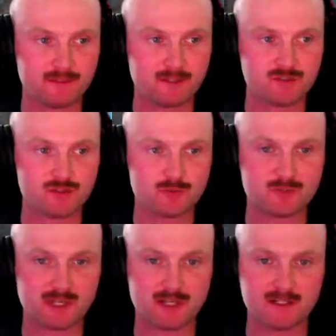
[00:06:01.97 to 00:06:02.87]
troops
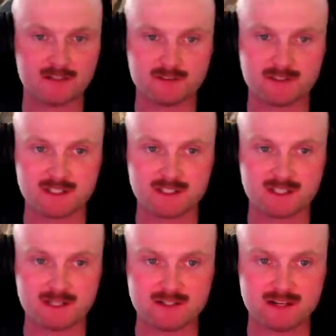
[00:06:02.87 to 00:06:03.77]
on it, you'll see just
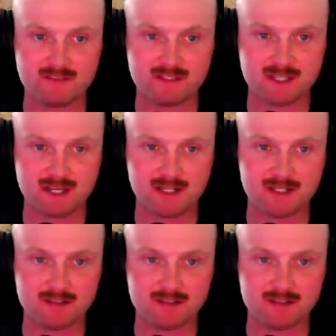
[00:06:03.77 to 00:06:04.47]
how devastating